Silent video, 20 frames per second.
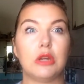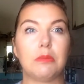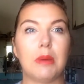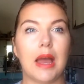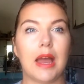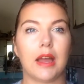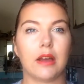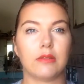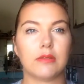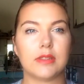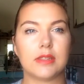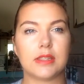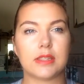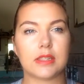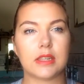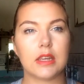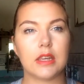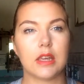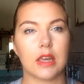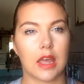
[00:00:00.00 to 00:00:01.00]

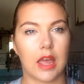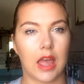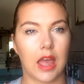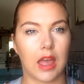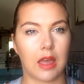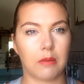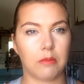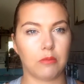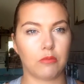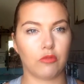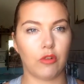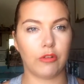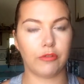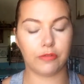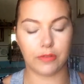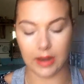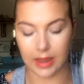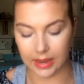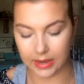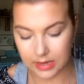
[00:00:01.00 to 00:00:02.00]
pounds.
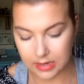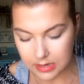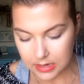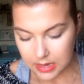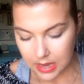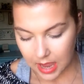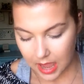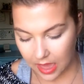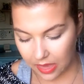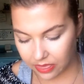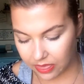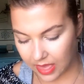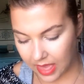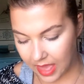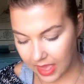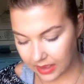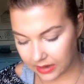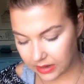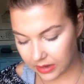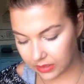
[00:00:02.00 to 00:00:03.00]
Roughly. And
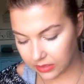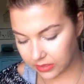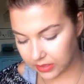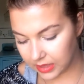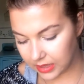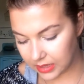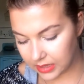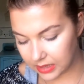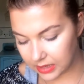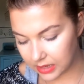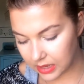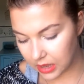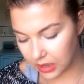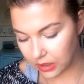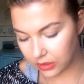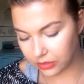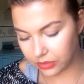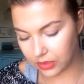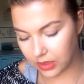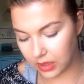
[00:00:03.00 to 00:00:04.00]
then the
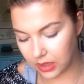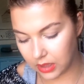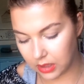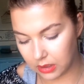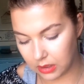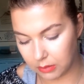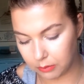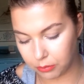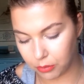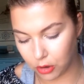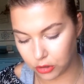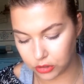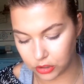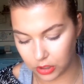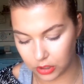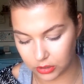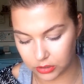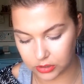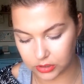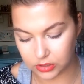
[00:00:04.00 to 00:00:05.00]
other
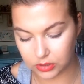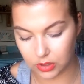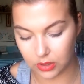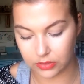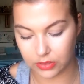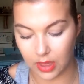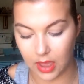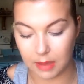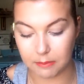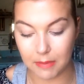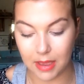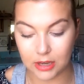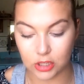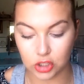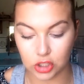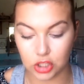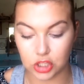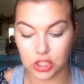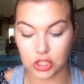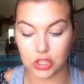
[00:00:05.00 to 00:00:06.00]
products that I
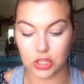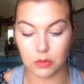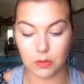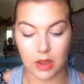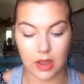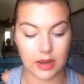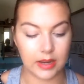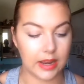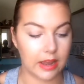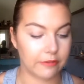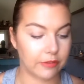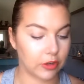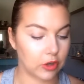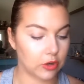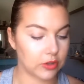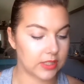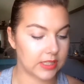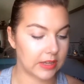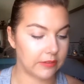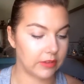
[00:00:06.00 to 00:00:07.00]
mentioned to you earlier, I
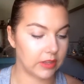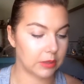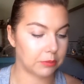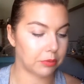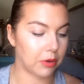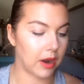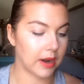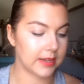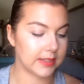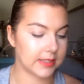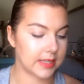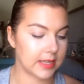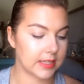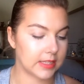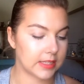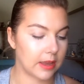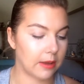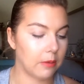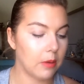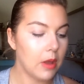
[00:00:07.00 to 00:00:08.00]
forgot to give you the prices.
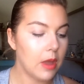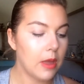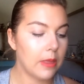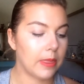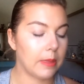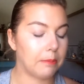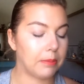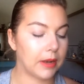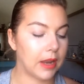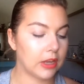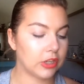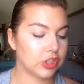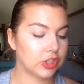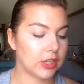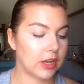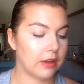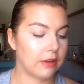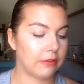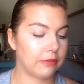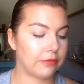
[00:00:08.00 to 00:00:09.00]
So the
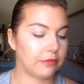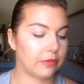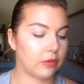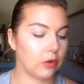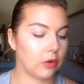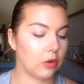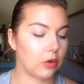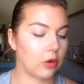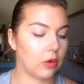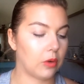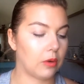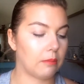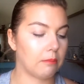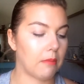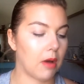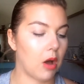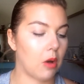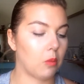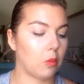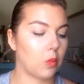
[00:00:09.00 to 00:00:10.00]
blusher for
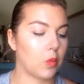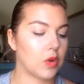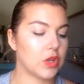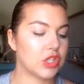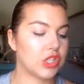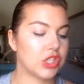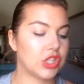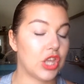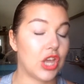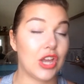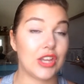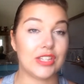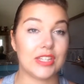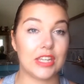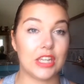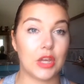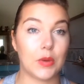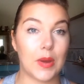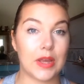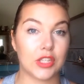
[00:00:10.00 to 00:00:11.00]
Mom was
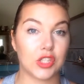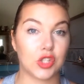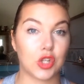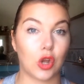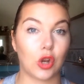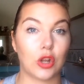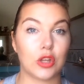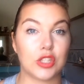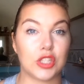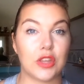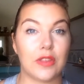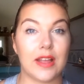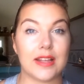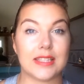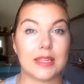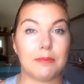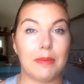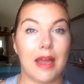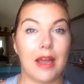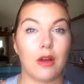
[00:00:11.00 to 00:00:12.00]
$30 US, so
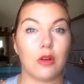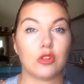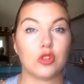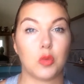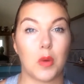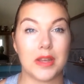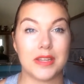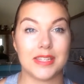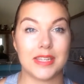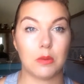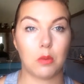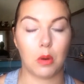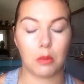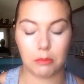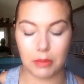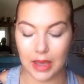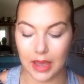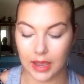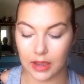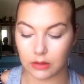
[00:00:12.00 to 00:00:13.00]
that's about
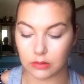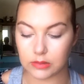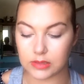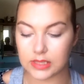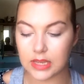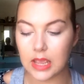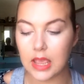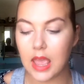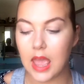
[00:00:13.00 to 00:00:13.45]
£21,